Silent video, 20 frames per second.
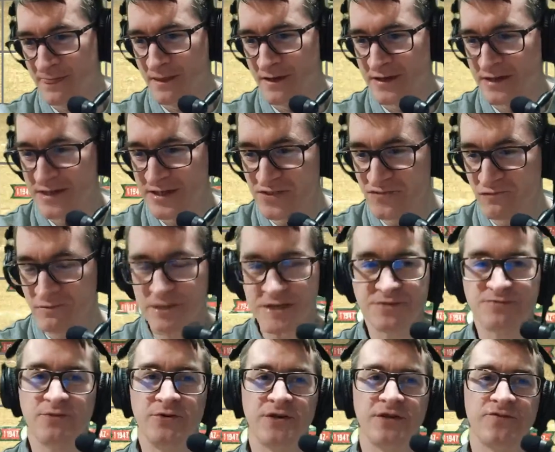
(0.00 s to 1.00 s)
I guess from his
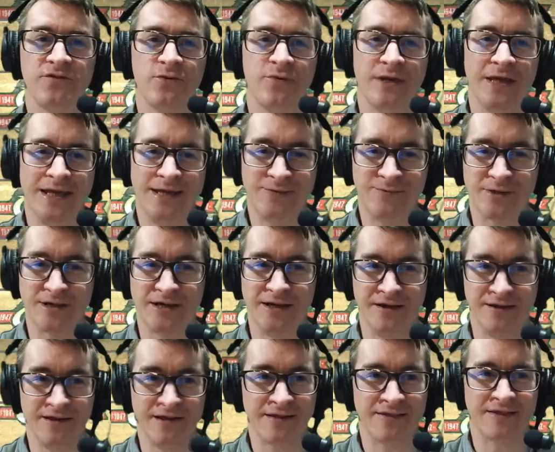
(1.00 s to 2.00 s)
point of view, he would
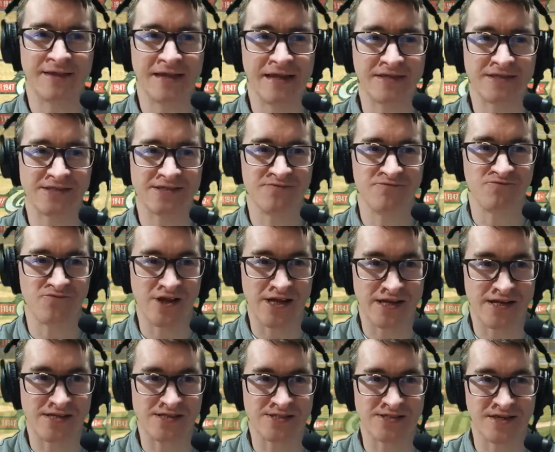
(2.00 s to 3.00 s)
like to get some
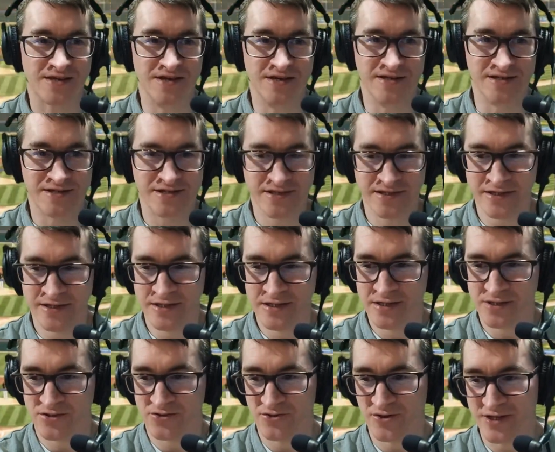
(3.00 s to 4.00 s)
regular starts
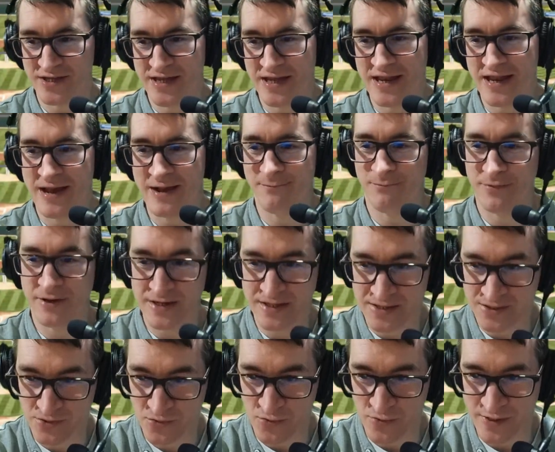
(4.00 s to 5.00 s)
to try and get that, but
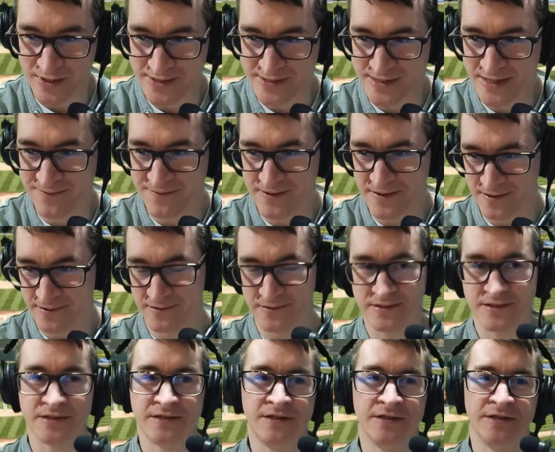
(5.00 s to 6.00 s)
it's always
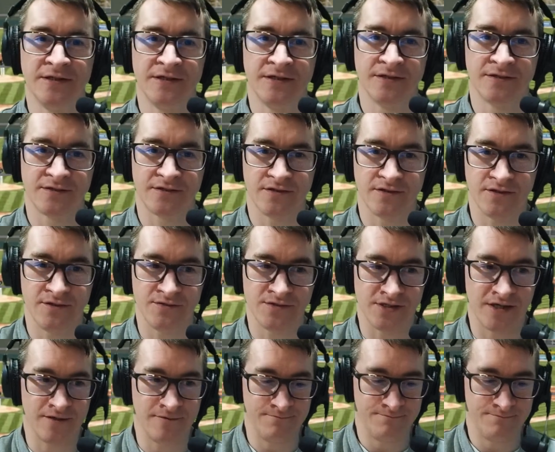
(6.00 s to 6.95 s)
difficult to do so.